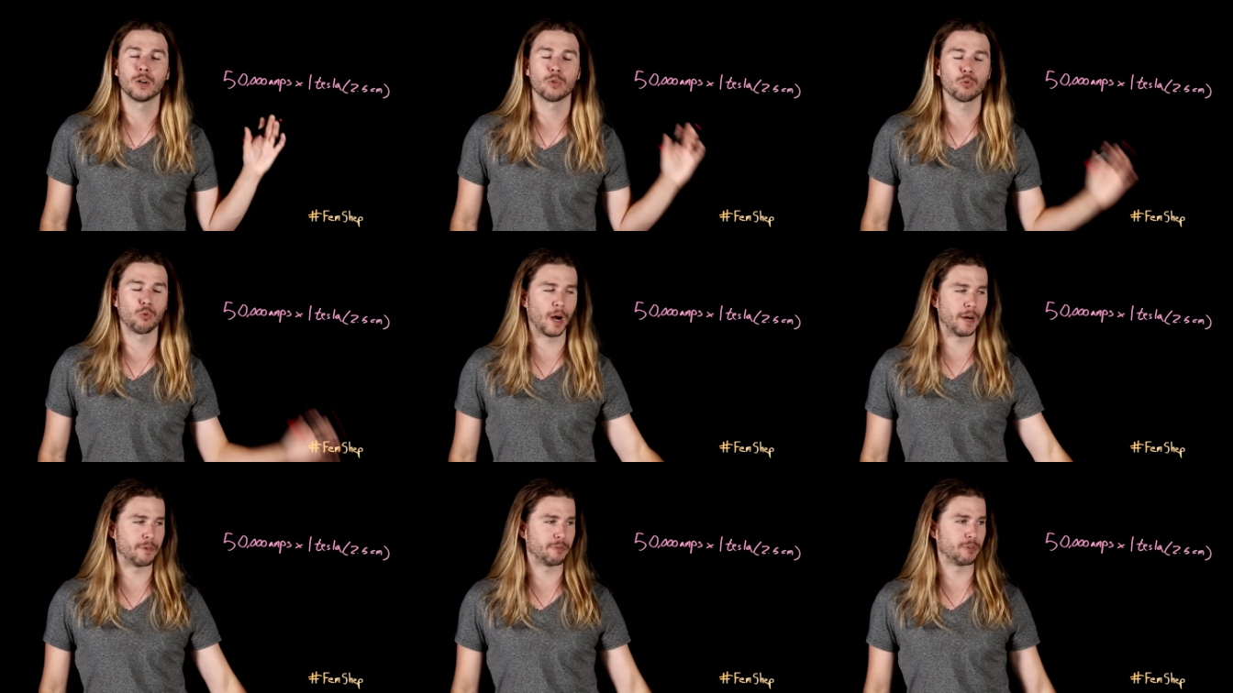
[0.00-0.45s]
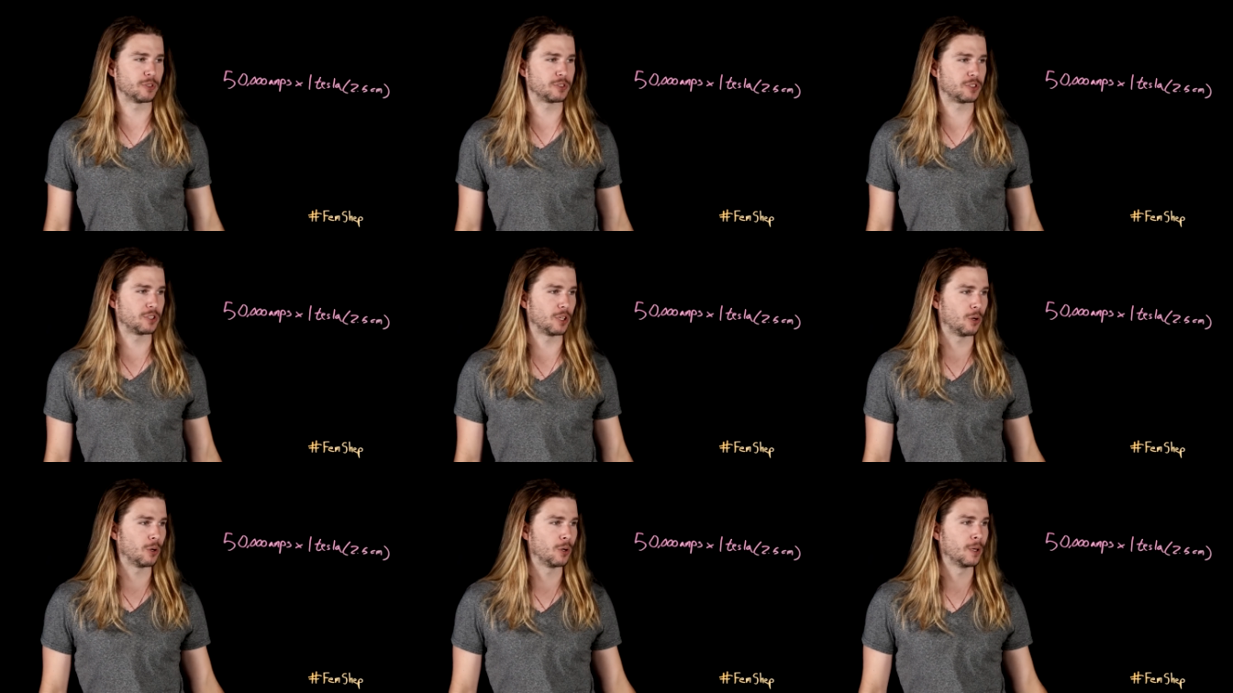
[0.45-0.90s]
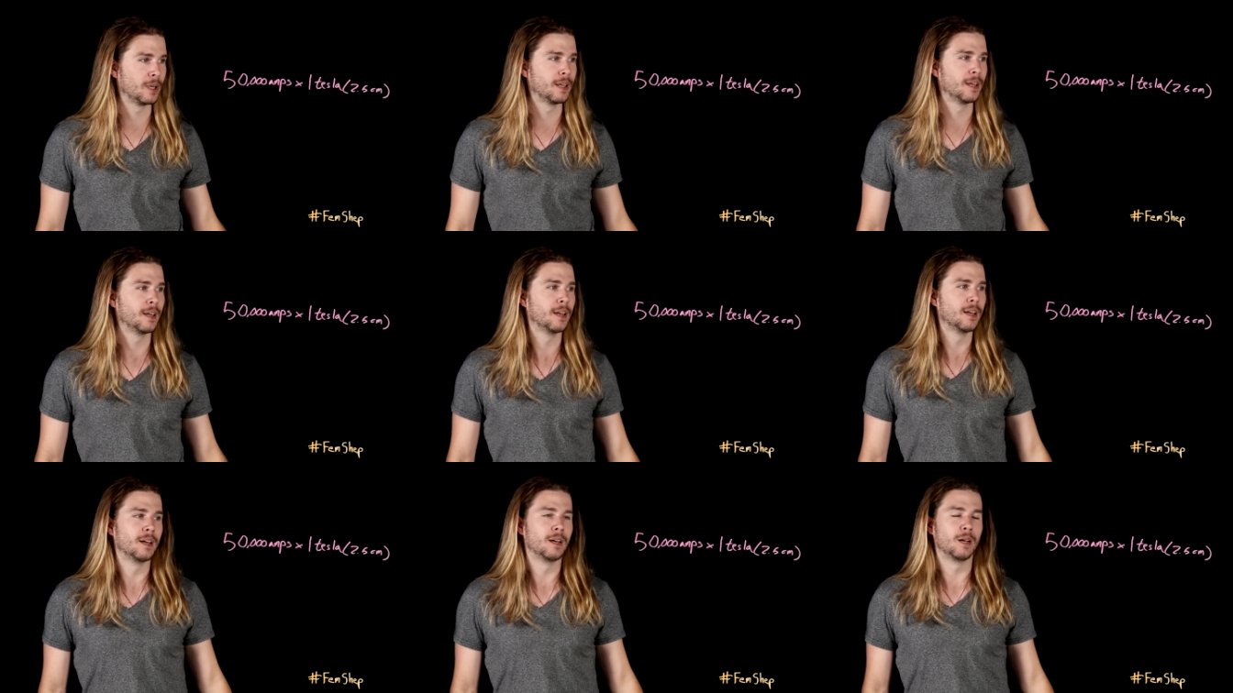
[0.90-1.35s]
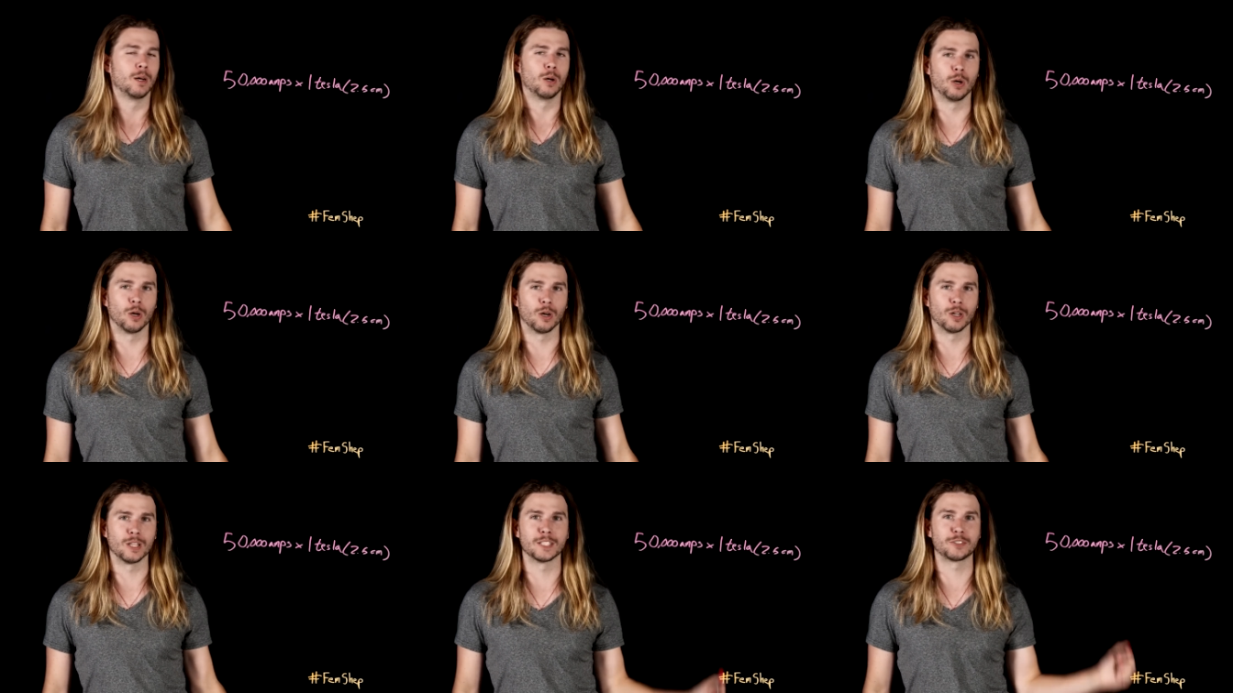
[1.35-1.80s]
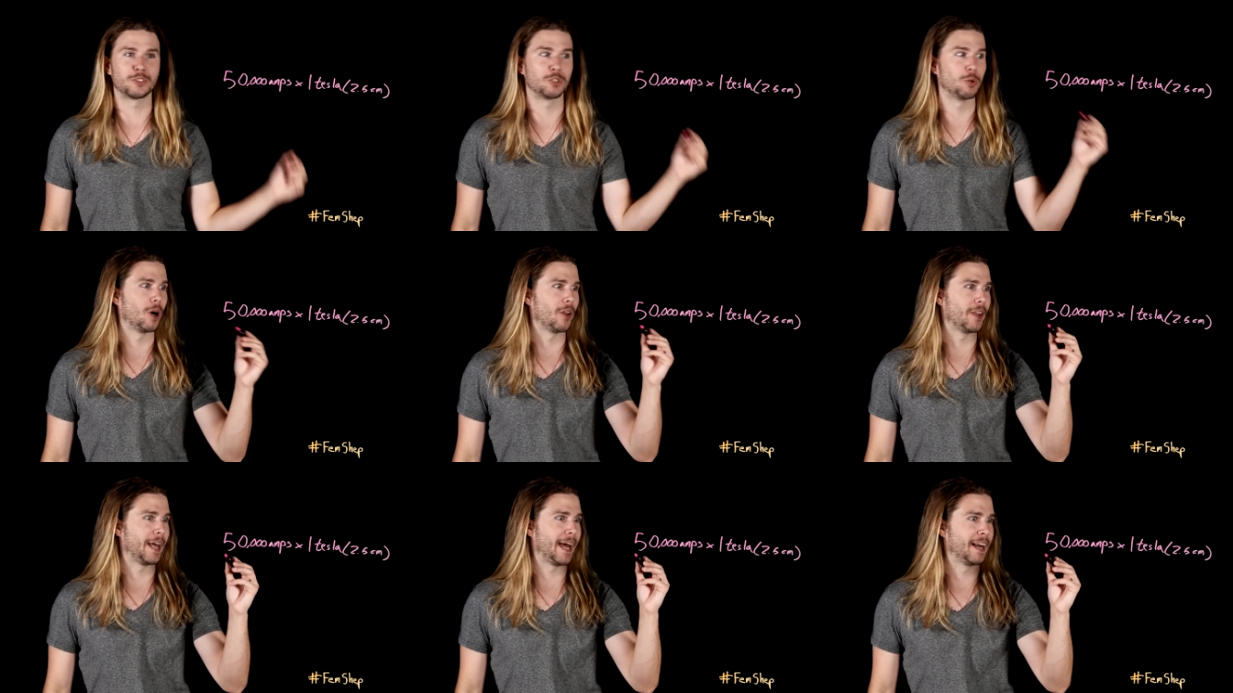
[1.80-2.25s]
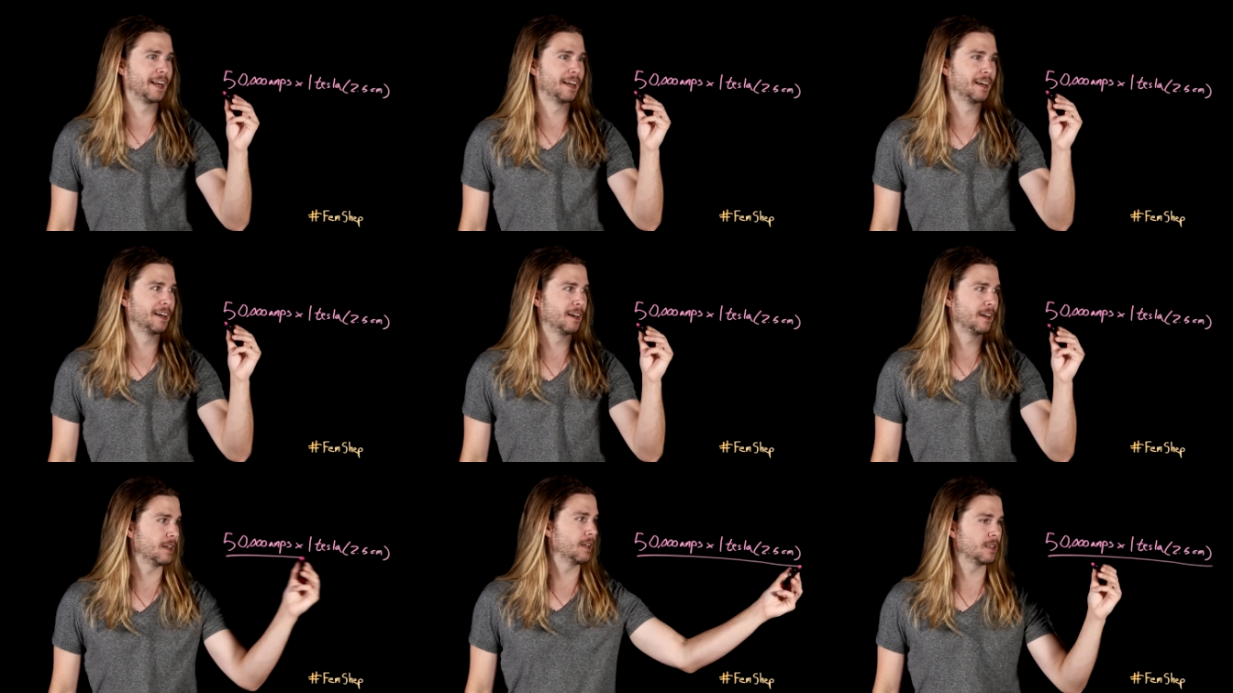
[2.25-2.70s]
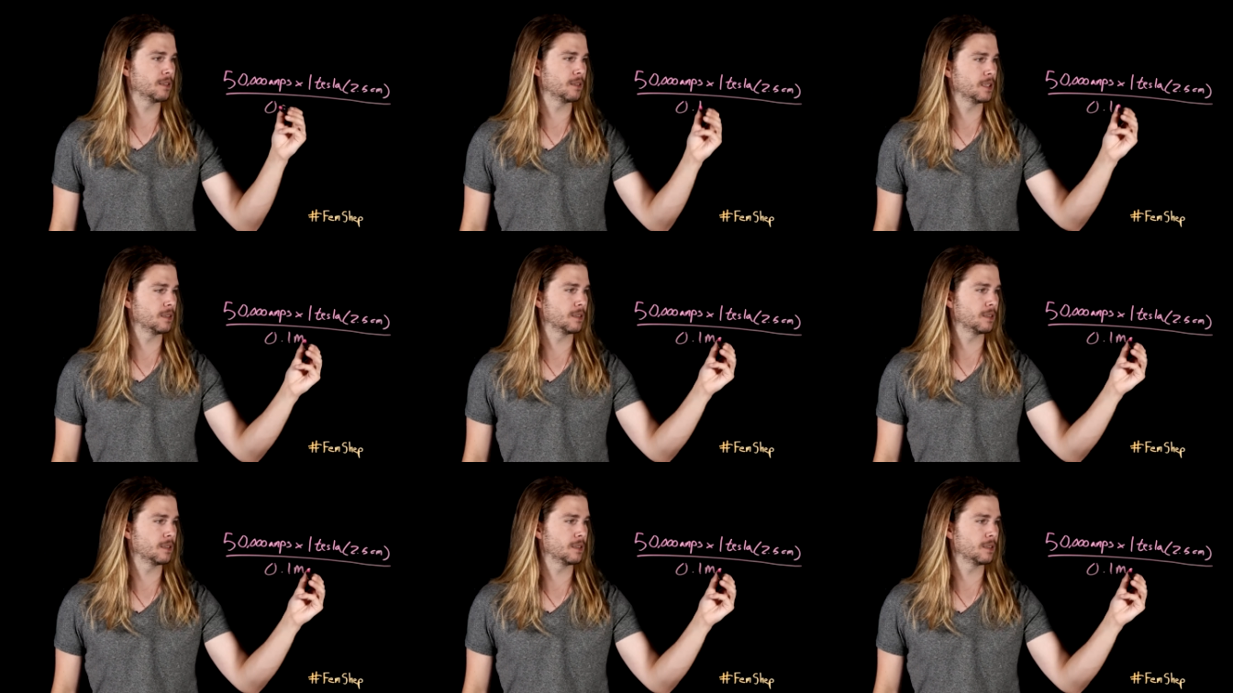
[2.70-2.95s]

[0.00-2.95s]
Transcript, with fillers: rifle, so oh, let's do all that. And